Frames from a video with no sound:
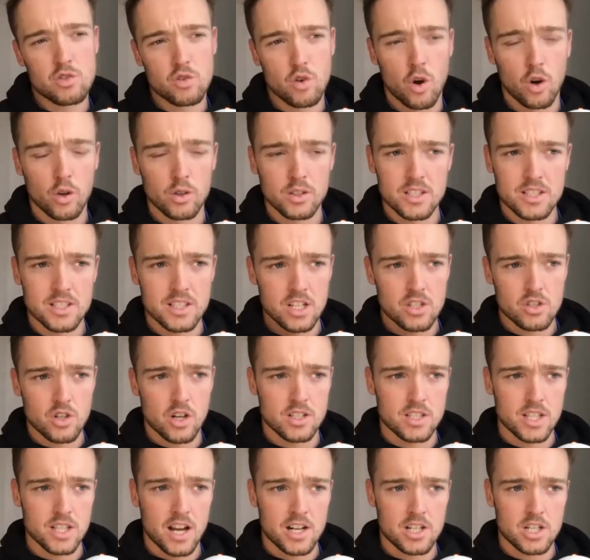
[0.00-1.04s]
wrong to say
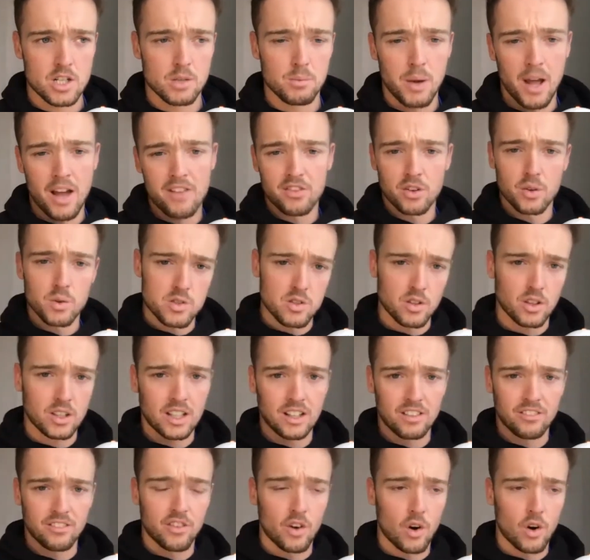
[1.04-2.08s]
transactional, but everyone's
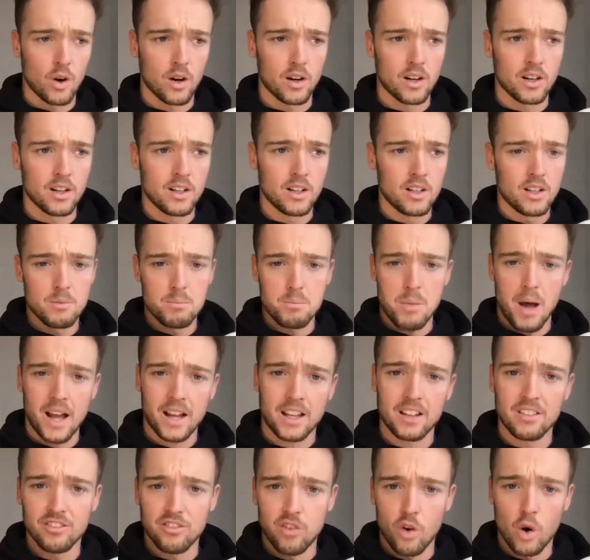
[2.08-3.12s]
looking for back
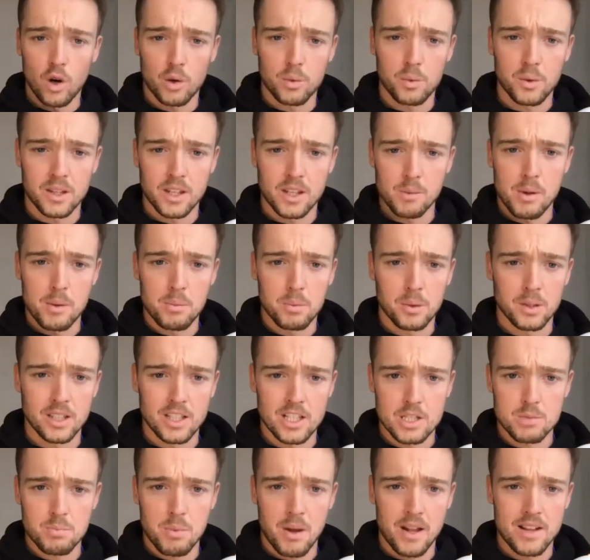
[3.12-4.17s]
and forth with the people that they
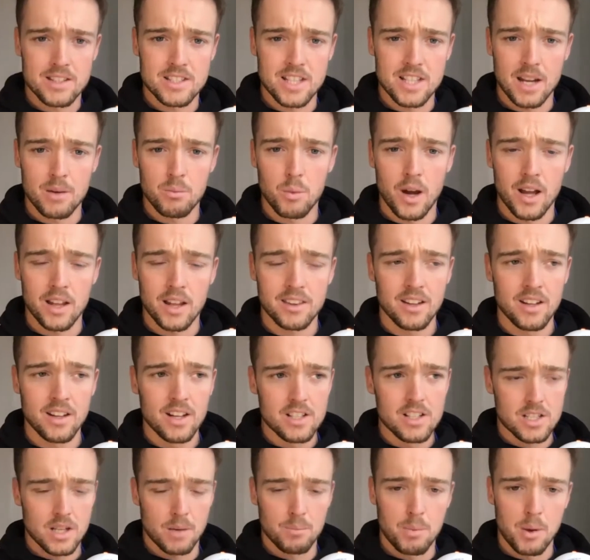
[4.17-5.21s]
spend time with.
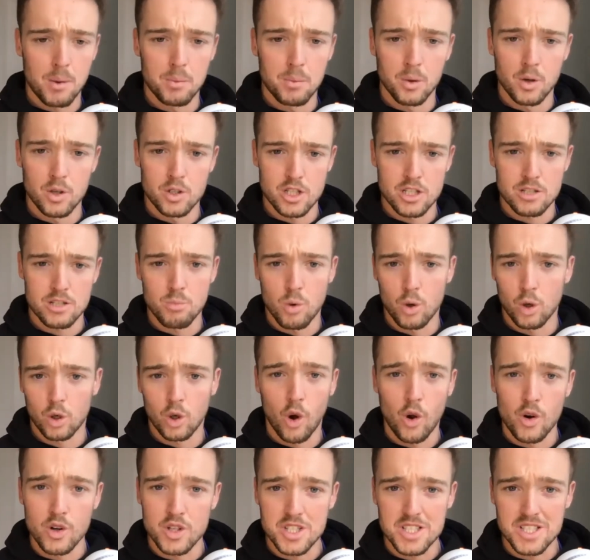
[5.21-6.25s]
Some people are just more
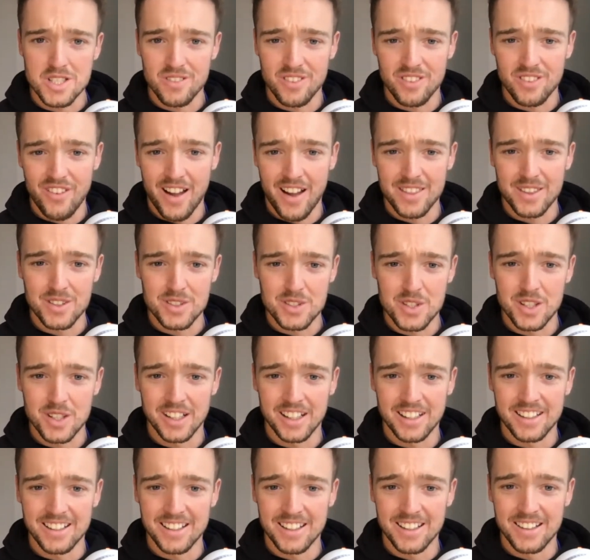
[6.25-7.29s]
conscious of the fact they're doing
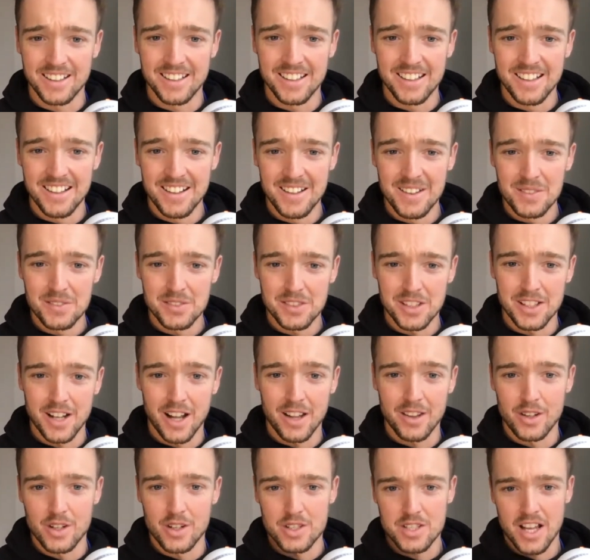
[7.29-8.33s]
it than
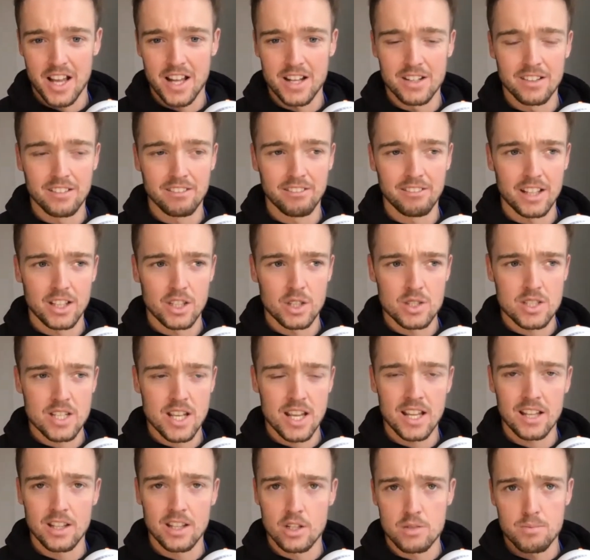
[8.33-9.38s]
others. And like you
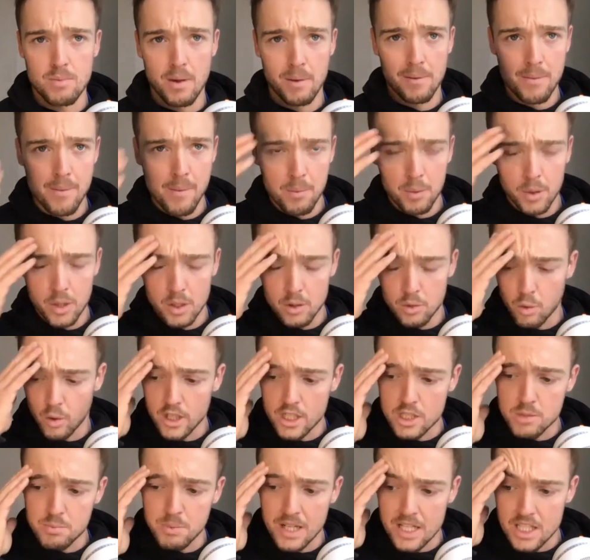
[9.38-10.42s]
say, there's maybe people you'd want
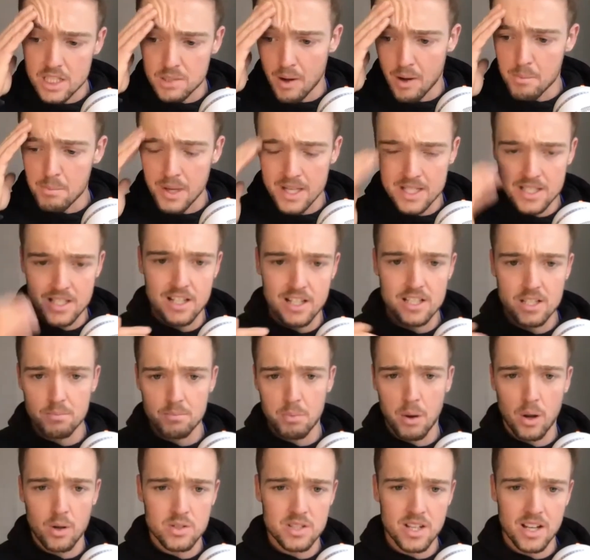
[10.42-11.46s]
to speak to about business and
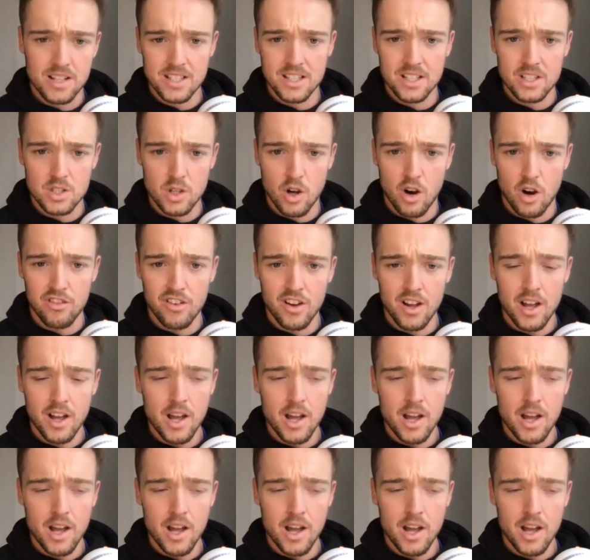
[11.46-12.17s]
bounce ideas off,